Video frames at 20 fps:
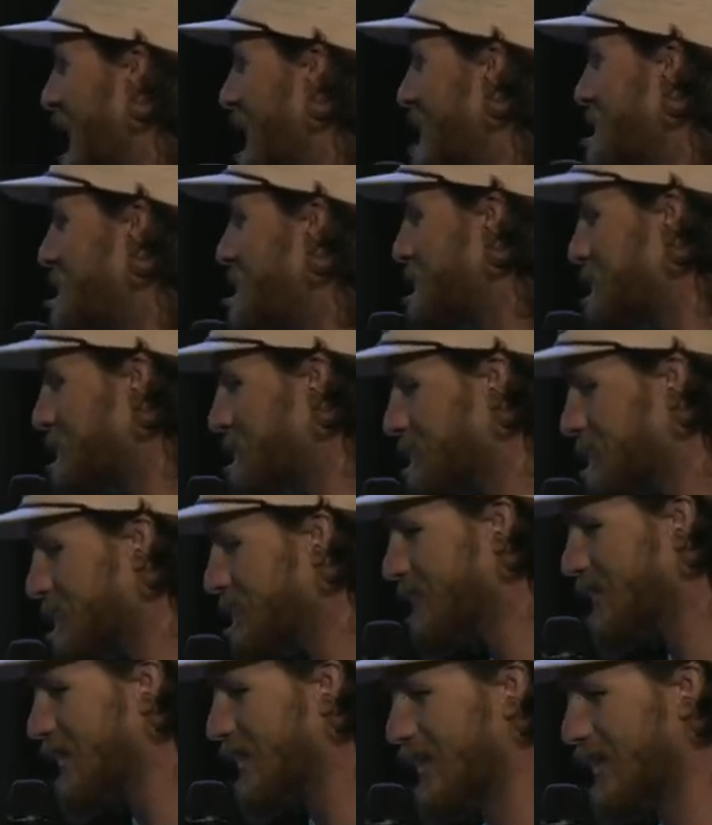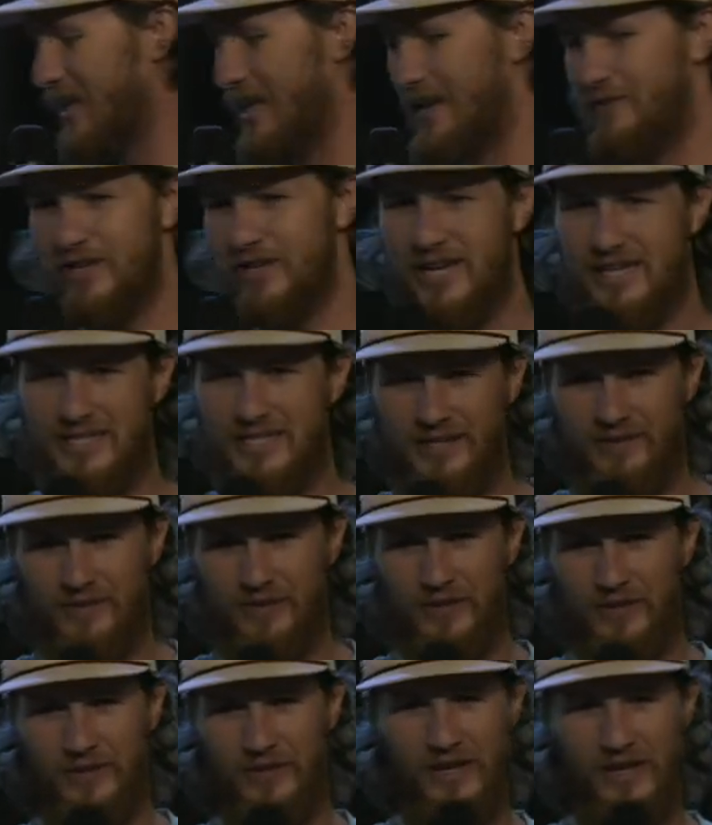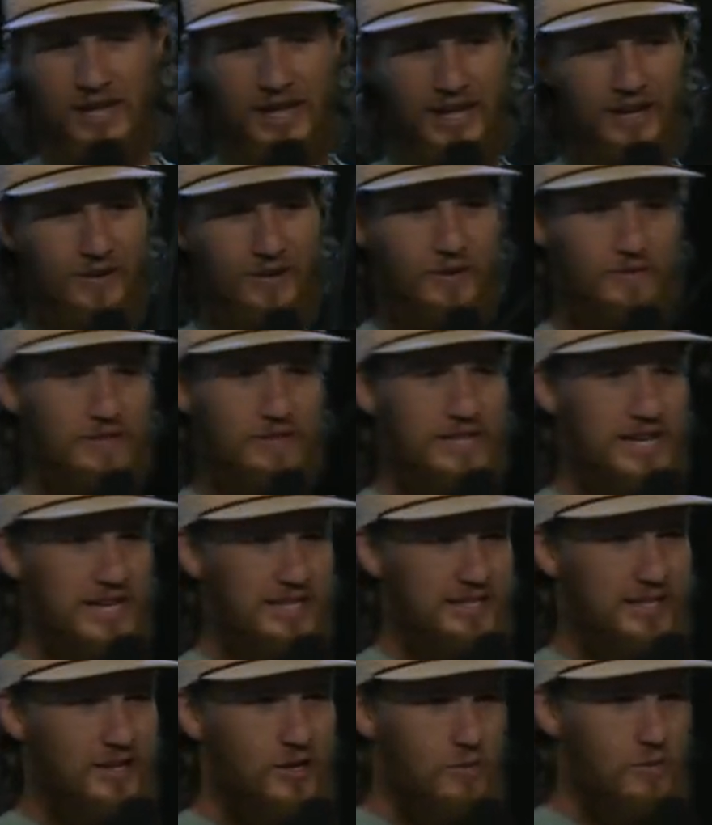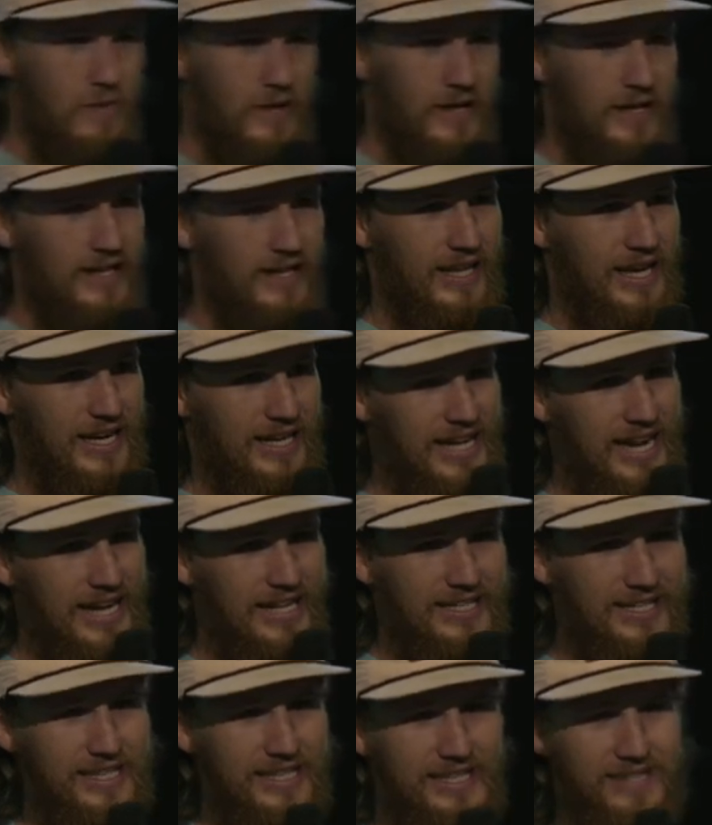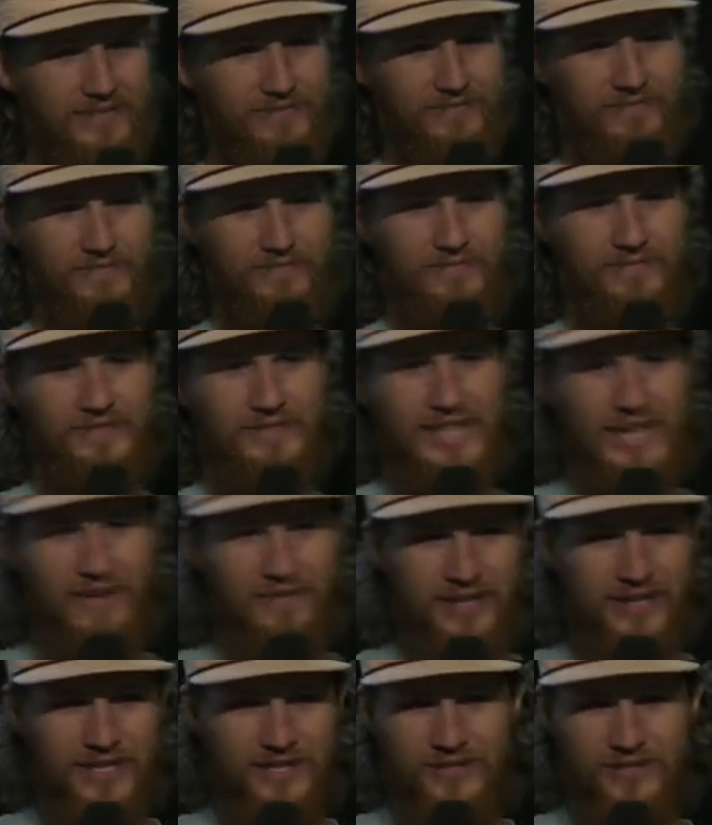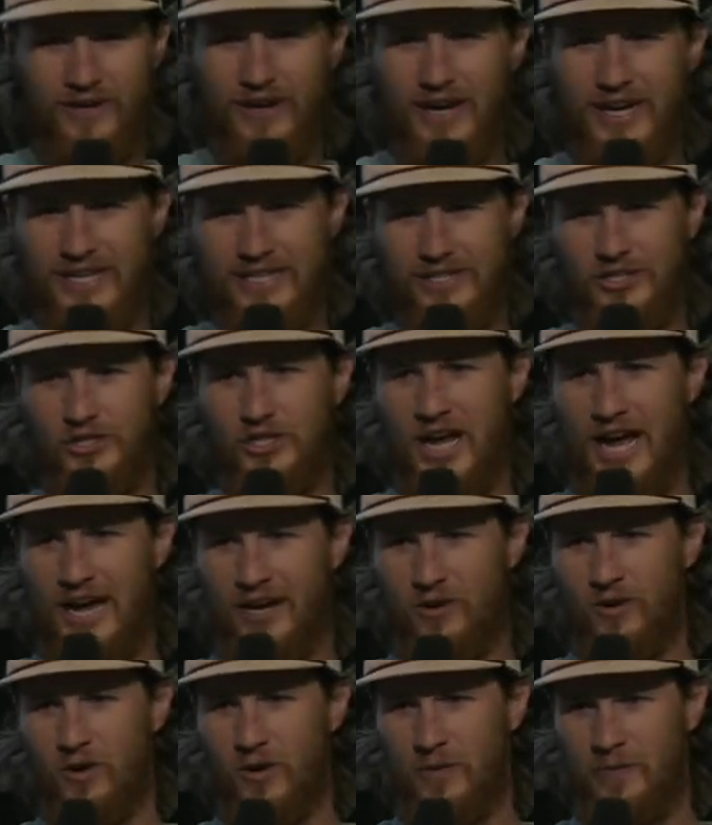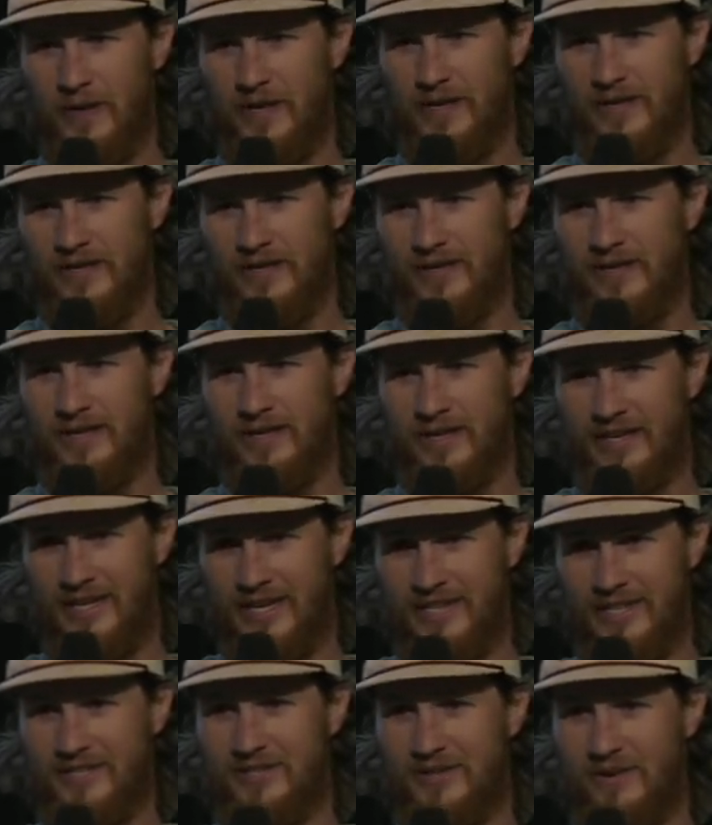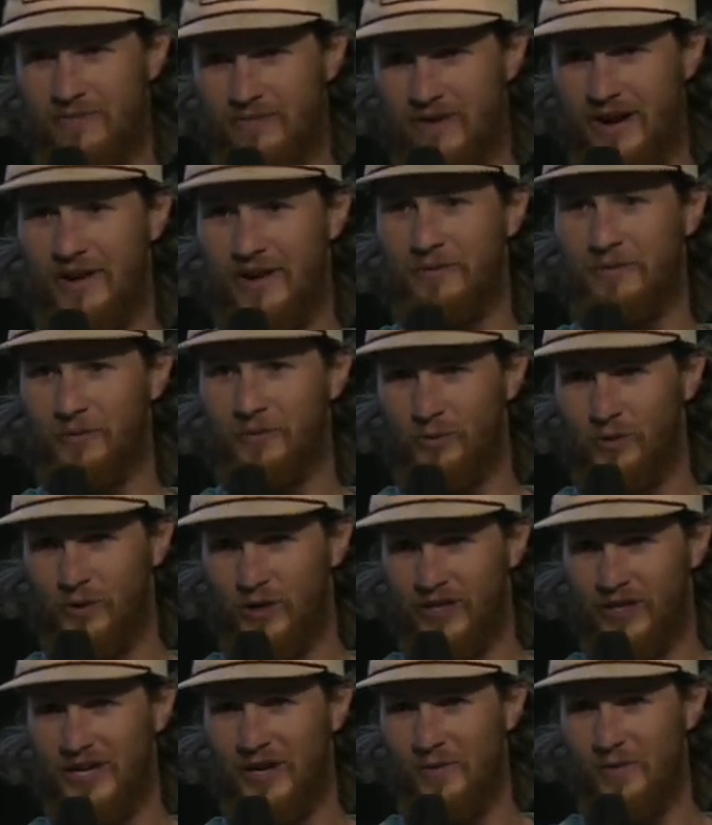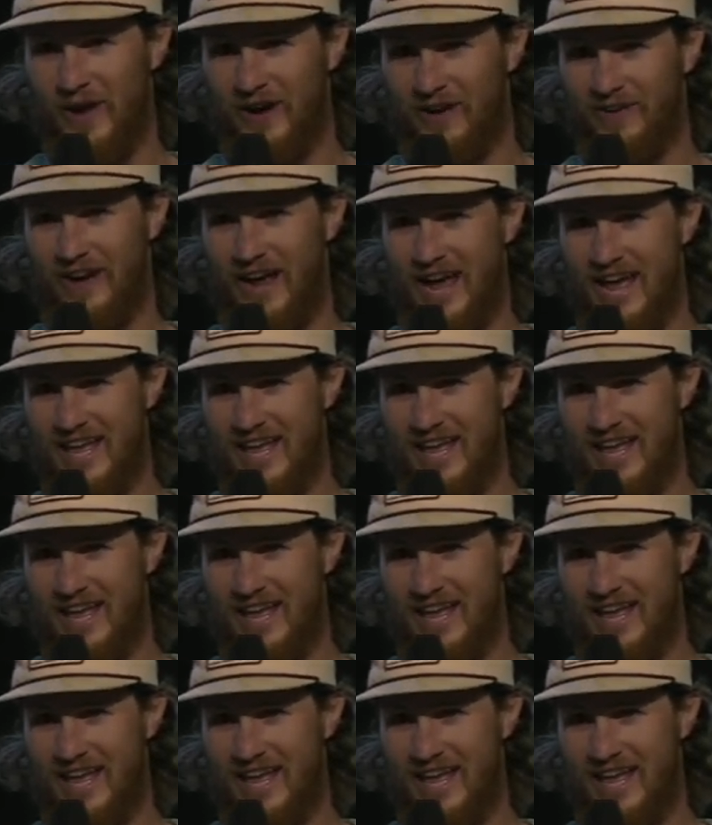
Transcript: again, have you guys ever, I don't know if you guys know, but like 1970s or 80s shag carpet catches on fire really quick,